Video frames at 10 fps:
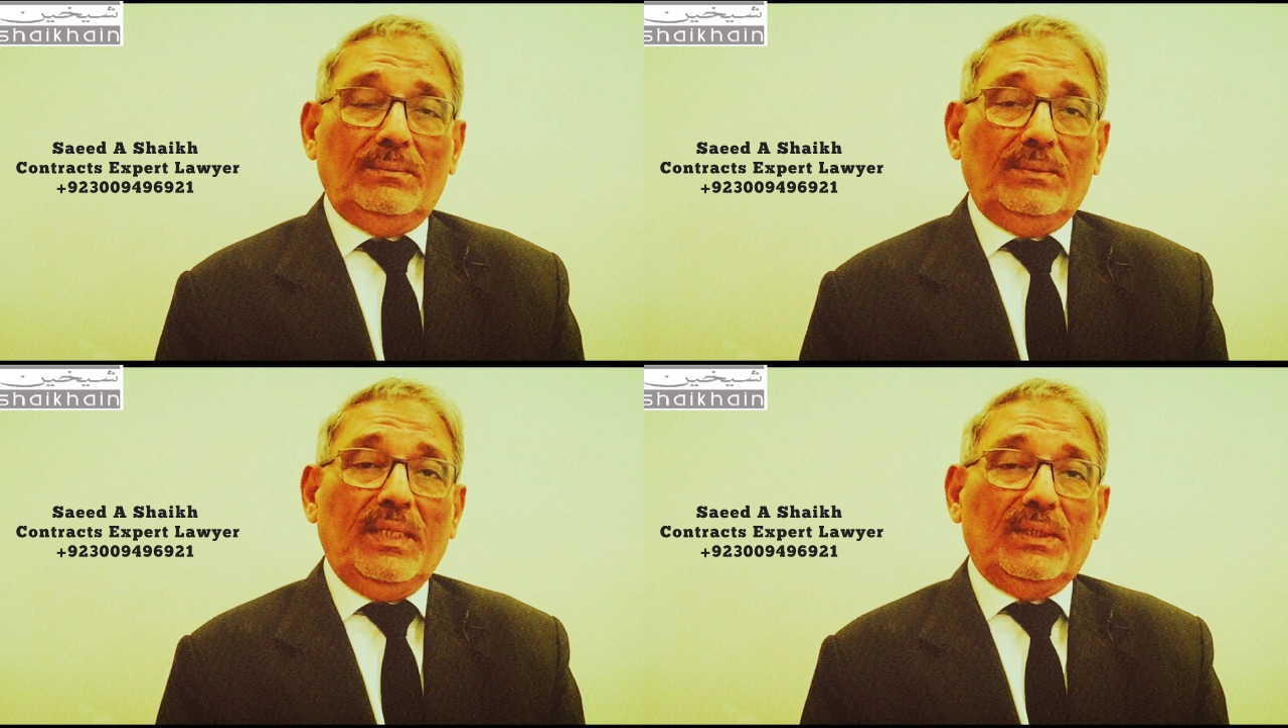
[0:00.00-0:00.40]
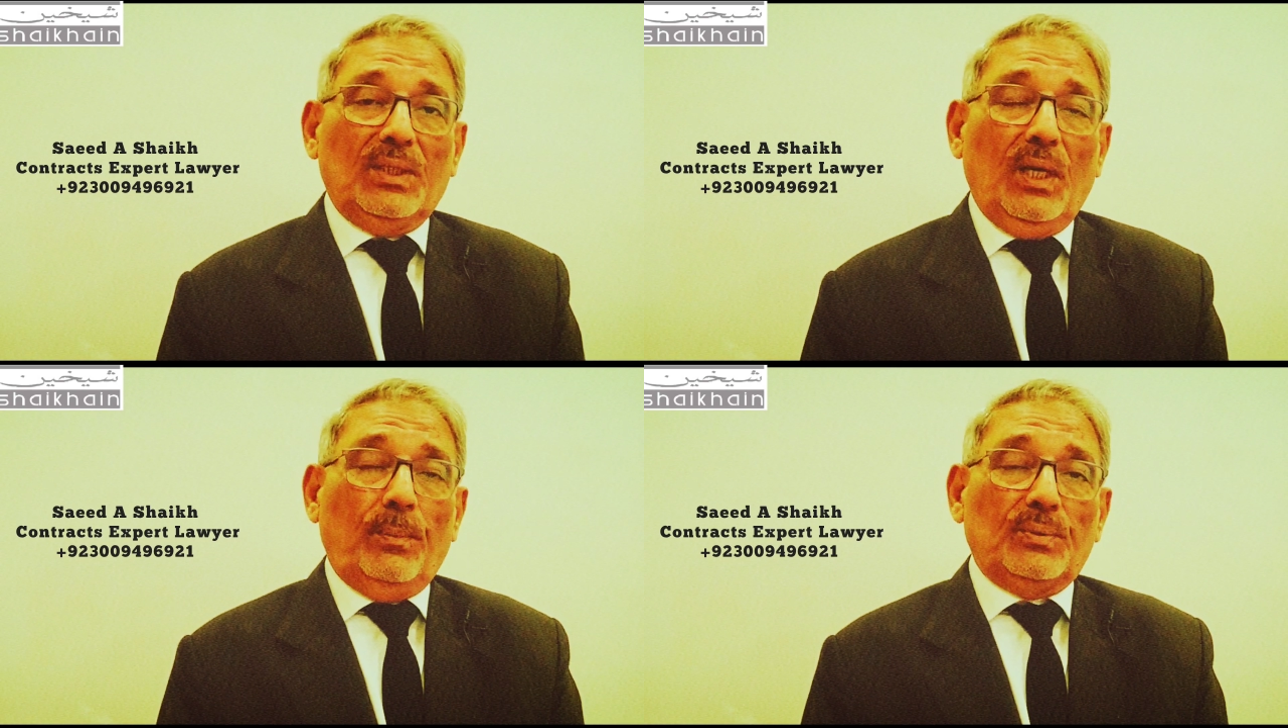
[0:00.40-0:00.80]
at the
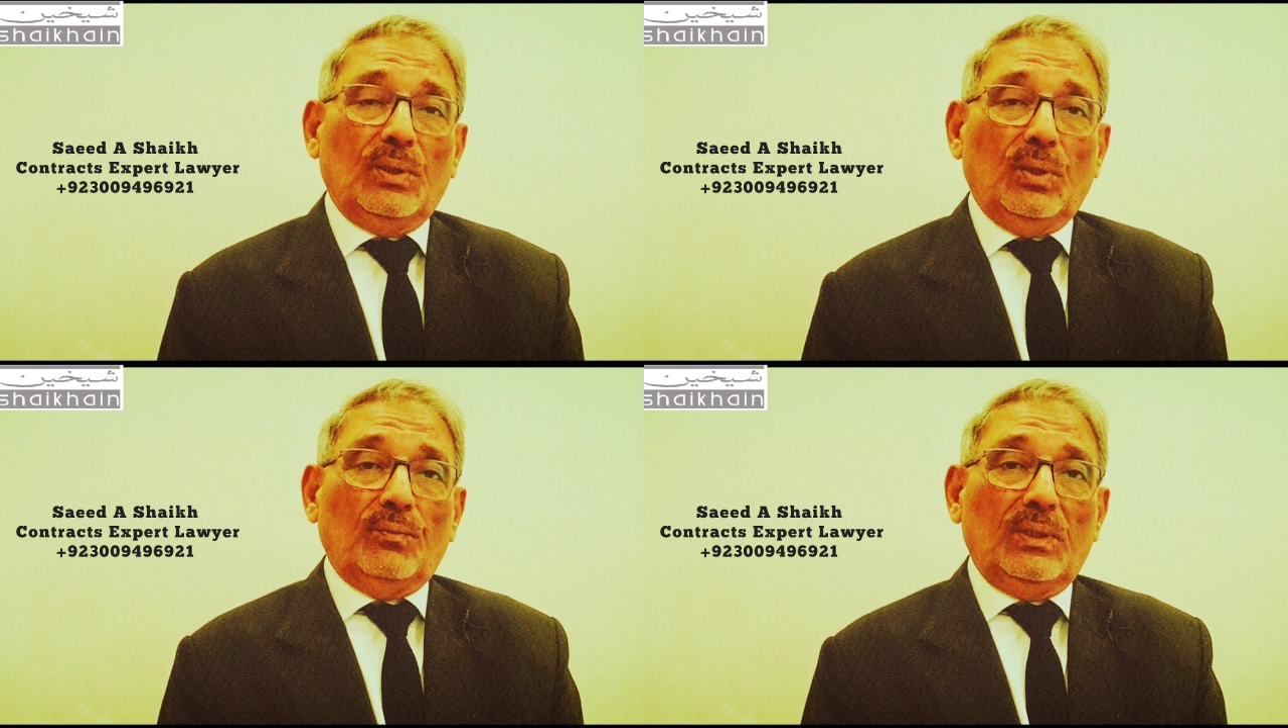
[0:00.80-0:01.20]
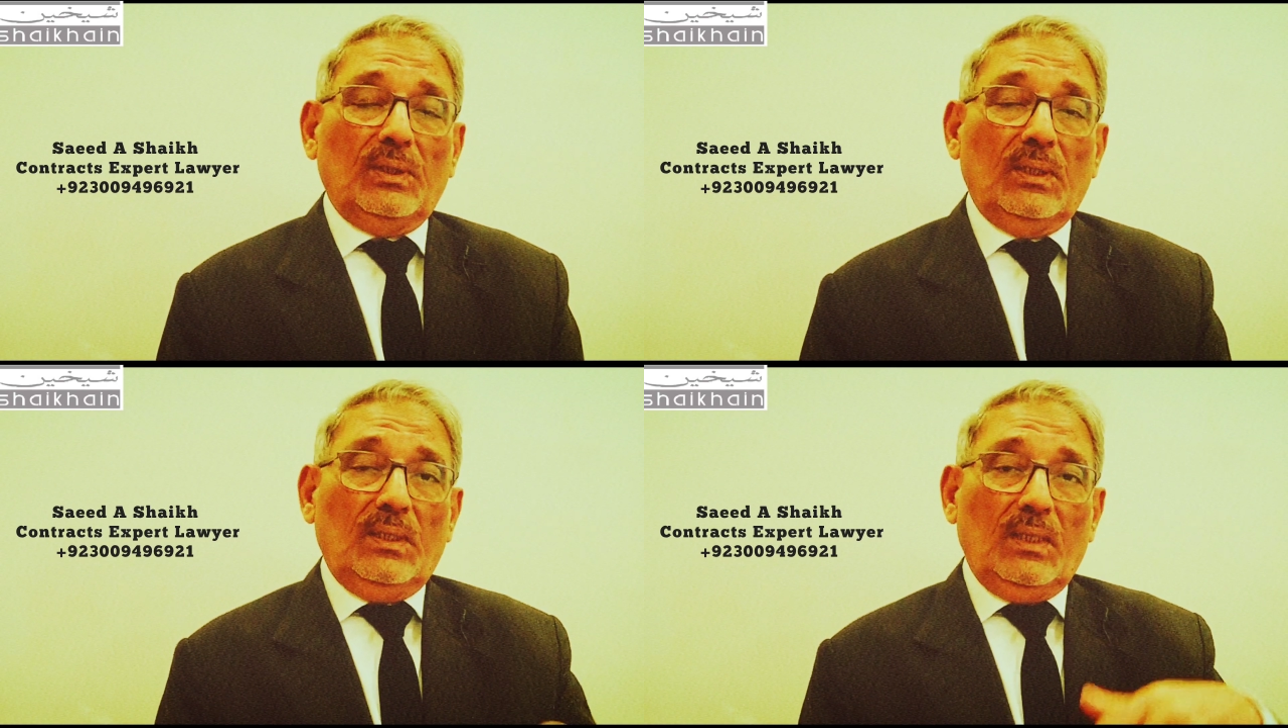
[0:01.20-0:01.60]
option of the
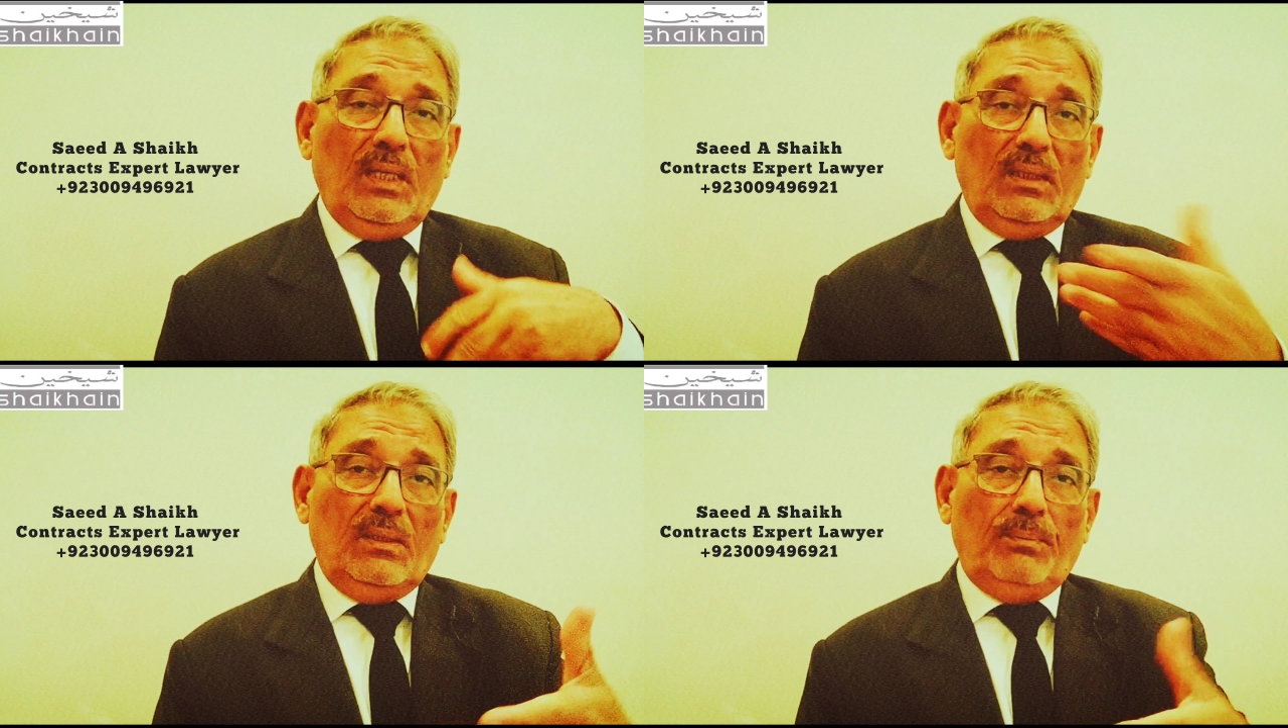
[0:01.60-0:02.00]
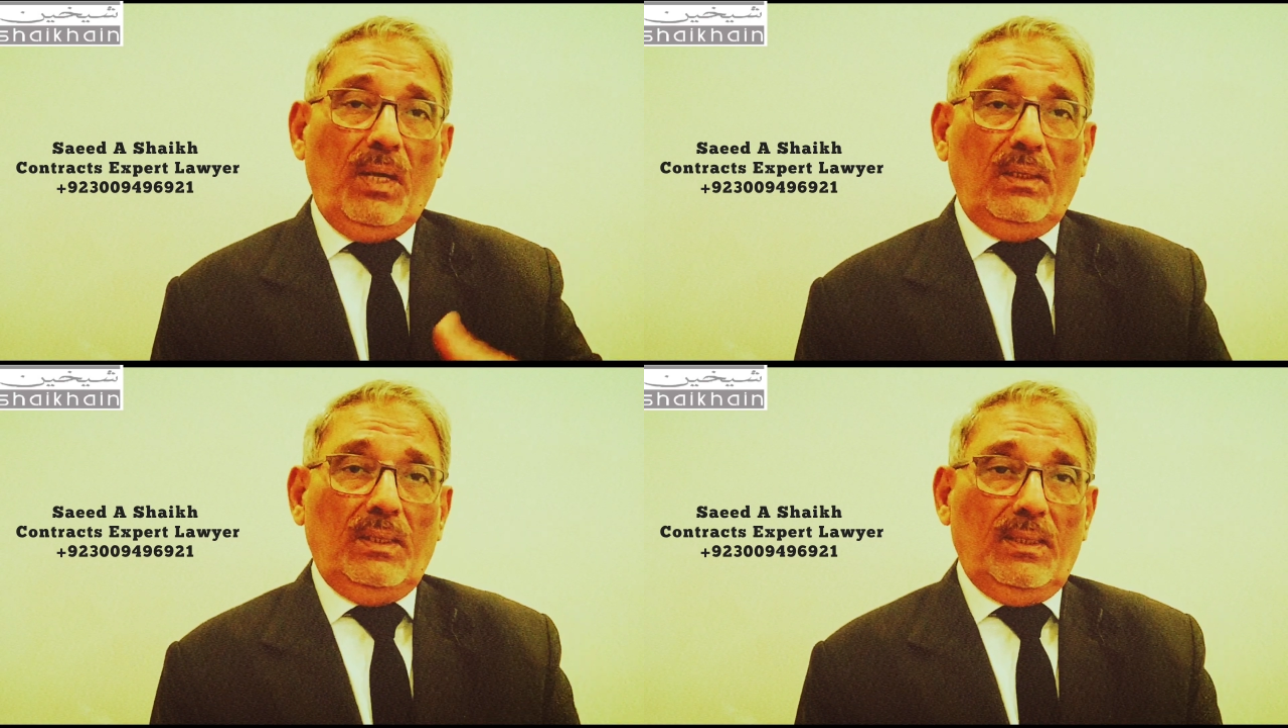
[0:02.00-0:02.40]
other
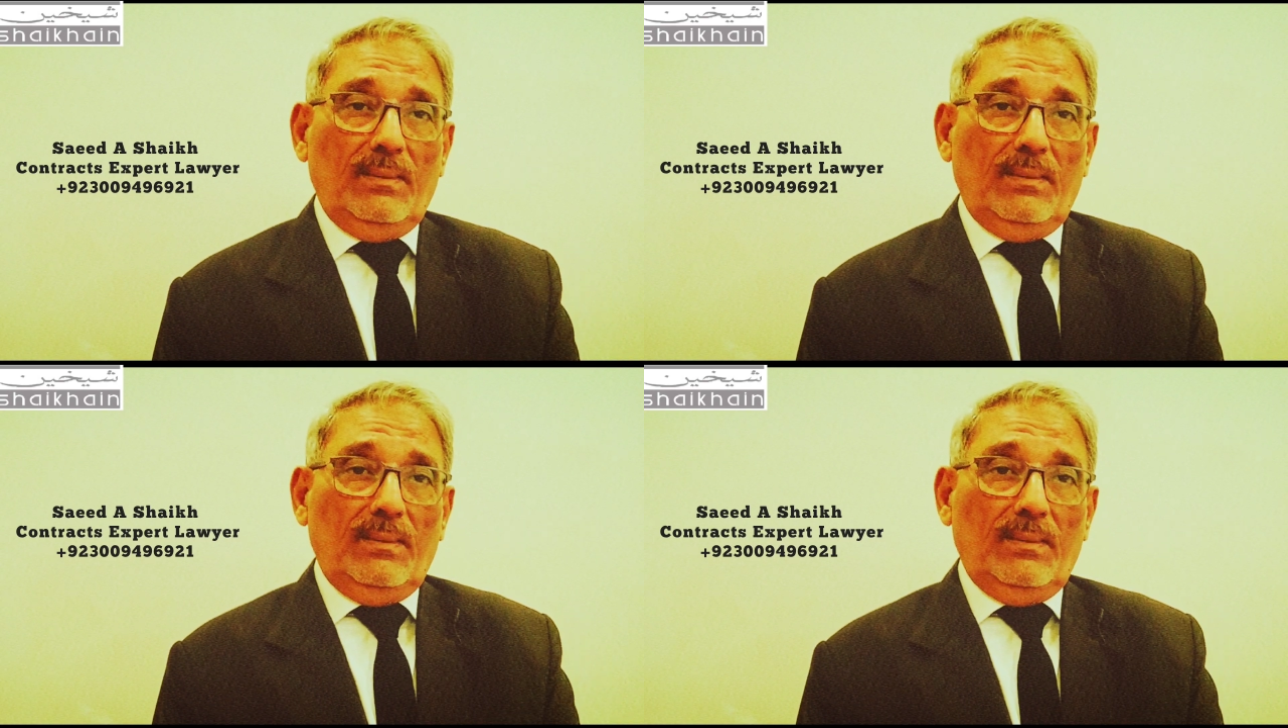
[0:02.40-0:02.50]
party.